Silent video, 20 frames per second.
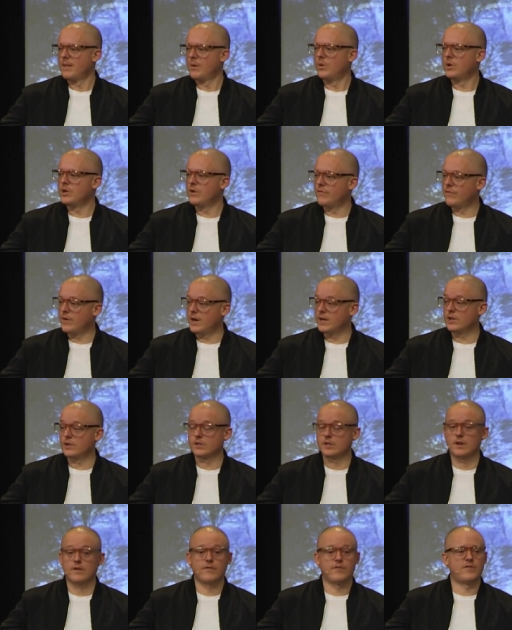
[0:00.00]
When you find
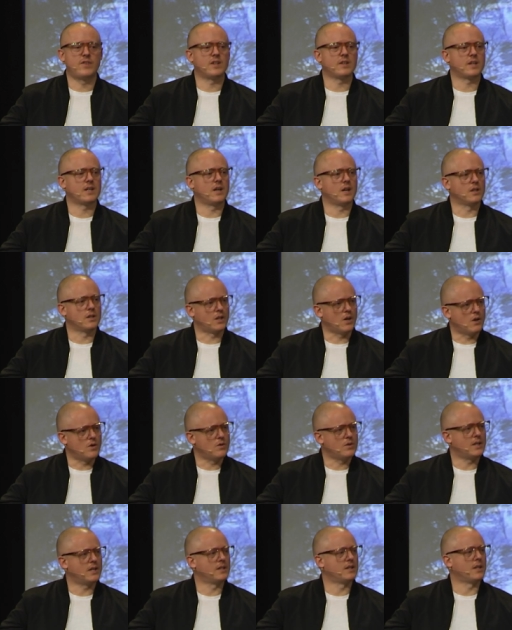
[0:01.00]
yourself feeling
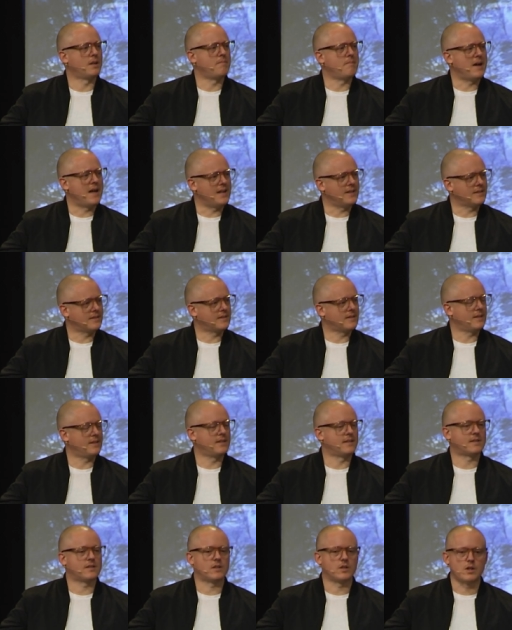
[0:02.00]
alone and lament in
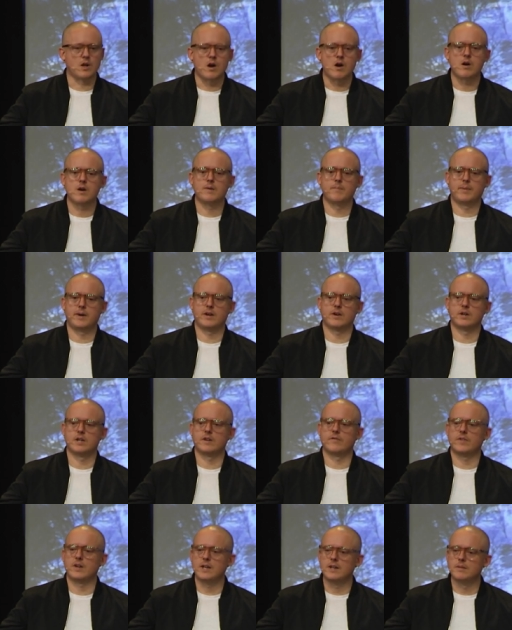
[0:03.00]
this long
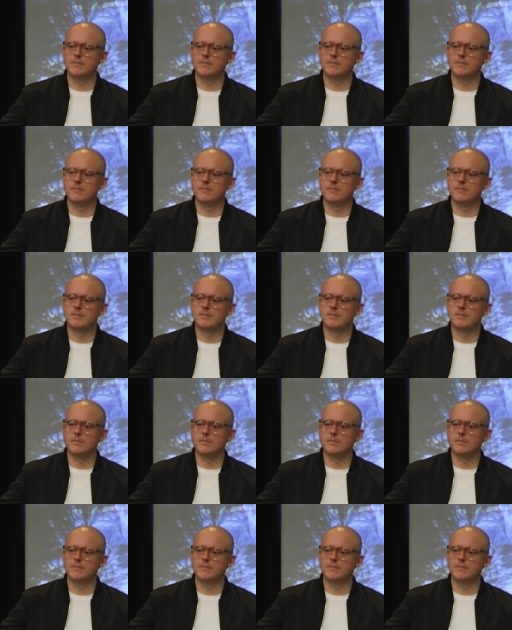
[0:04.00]
period of